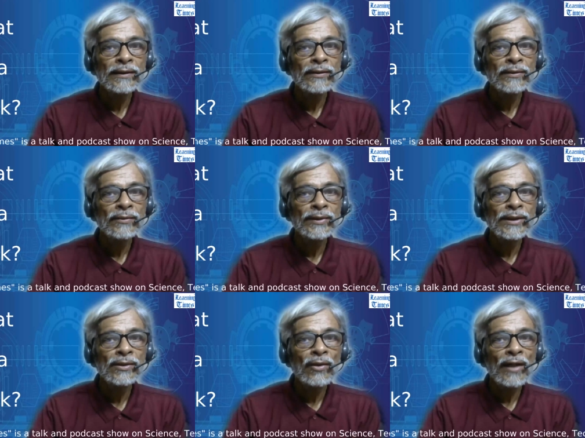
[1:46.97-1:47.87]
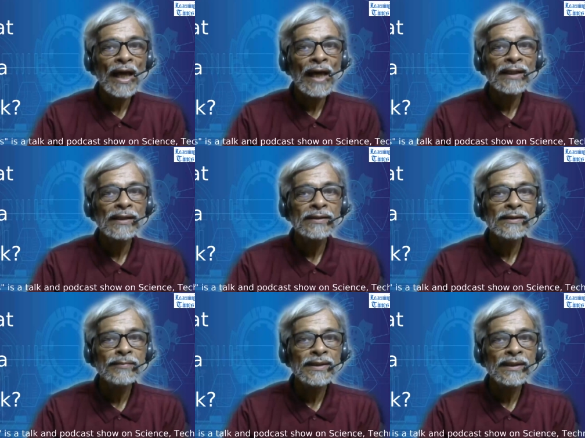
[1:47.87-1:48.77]
which is called hackers,
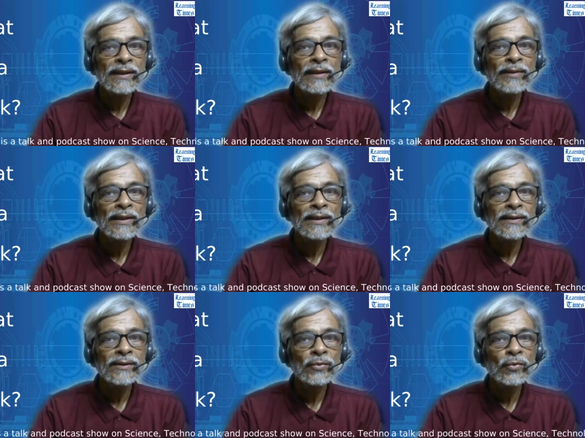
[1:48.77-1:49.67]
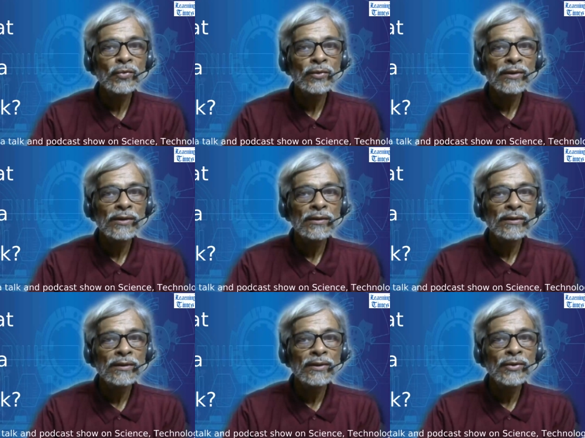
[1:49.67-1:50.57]
means the criminals who
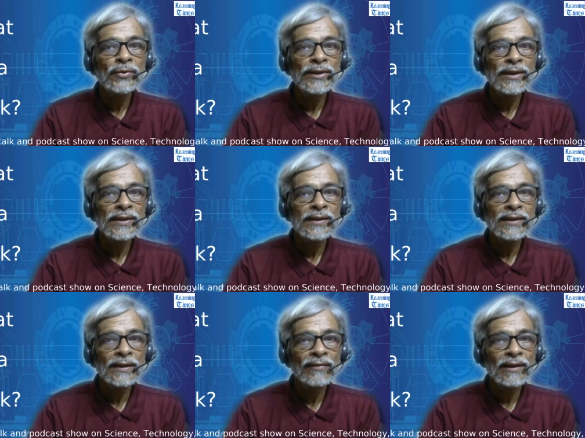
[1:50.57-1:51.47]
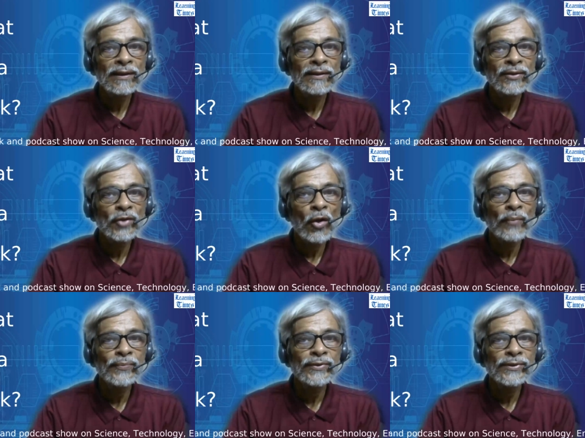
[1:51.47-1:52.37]
do these evil
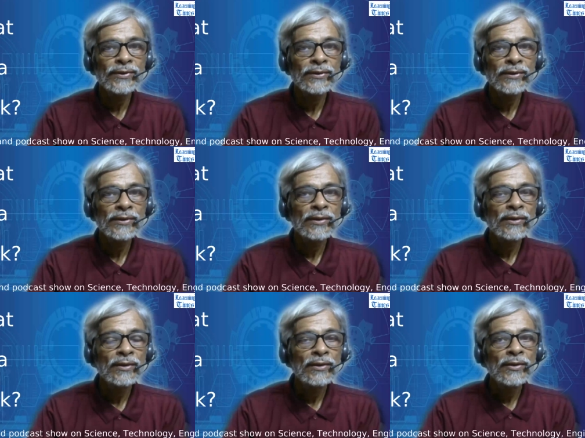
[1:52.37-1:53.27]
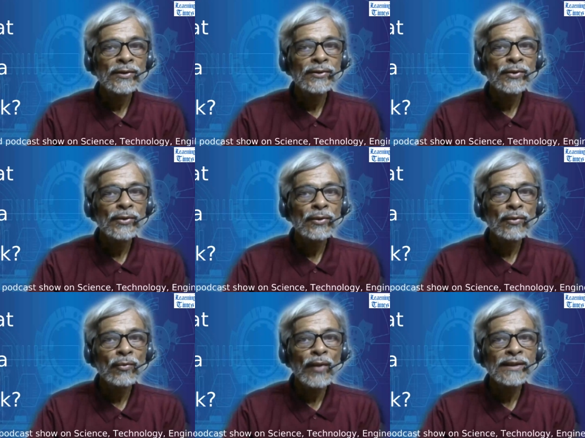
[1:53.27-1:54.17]
jobs. So
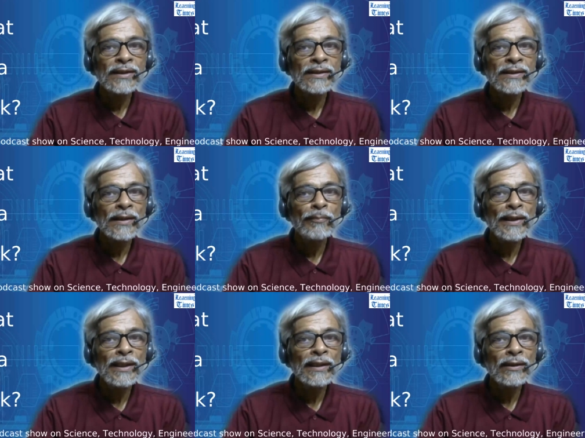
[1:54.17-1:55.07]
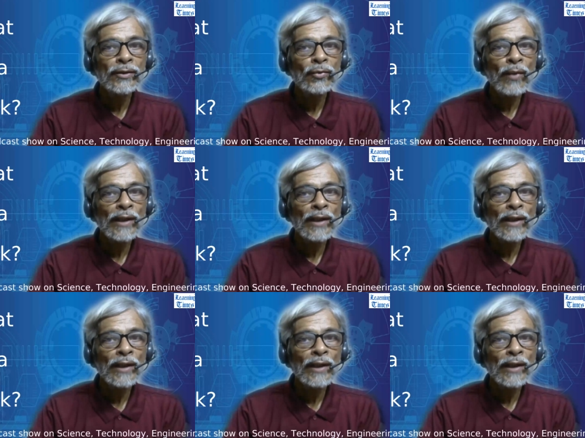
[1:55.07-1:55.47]
what is the meaning you want to